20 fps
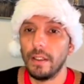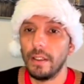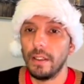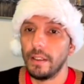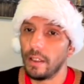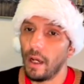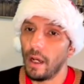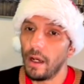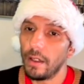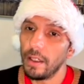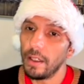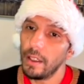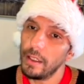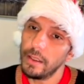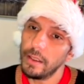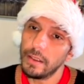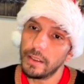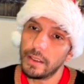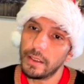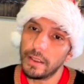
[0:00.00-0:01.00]
in the
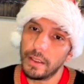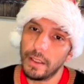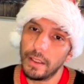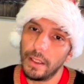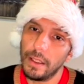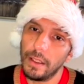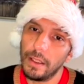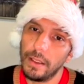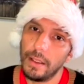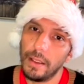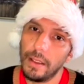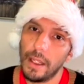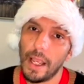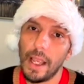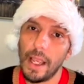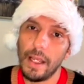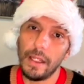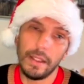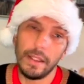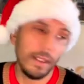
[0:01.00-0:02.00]
audience,
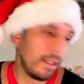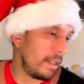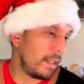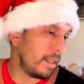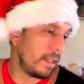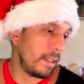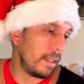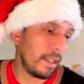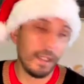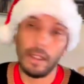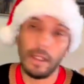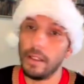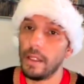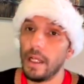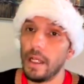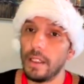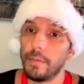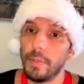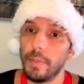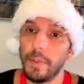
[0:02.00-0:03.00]
and then
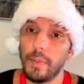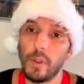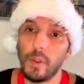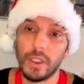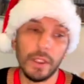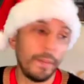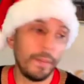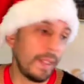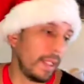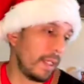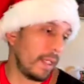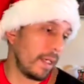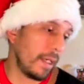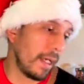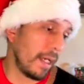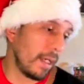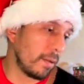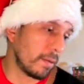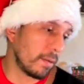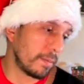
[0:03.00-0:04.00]
as people come in and
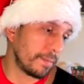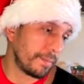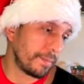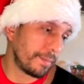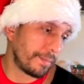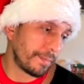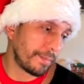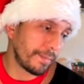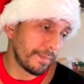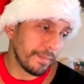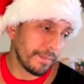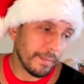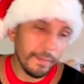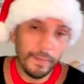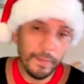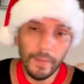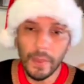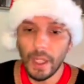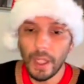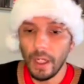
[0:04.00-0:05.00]
out.
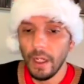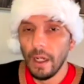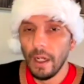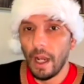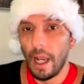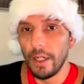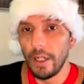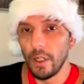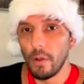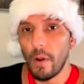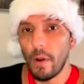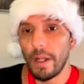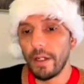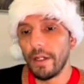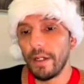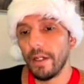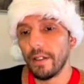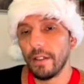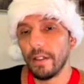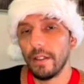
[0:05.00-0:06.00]
I know why
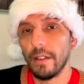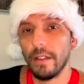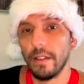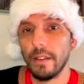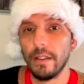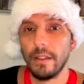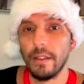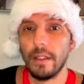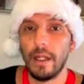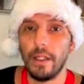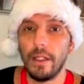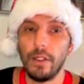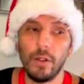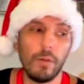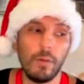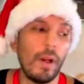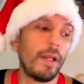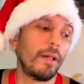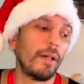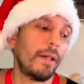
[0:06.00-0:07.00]
you're here. I know
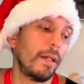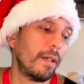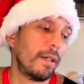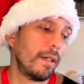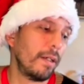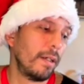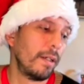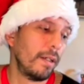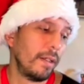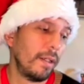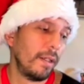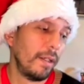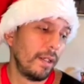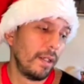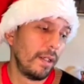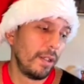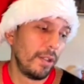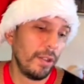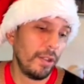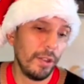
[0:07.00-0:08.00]
why you're here.
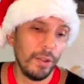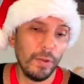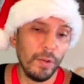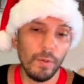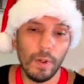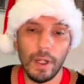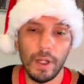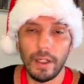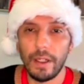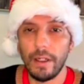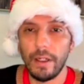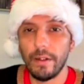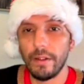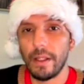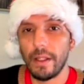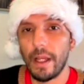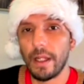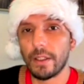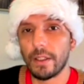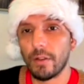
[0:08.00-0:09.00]
You want to hear
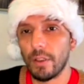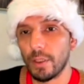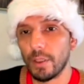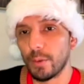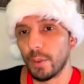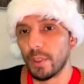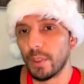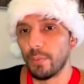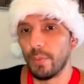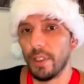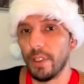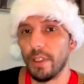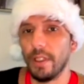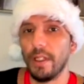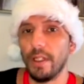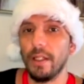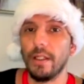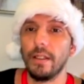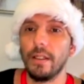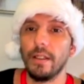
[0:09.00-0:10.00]
that Christmas pun.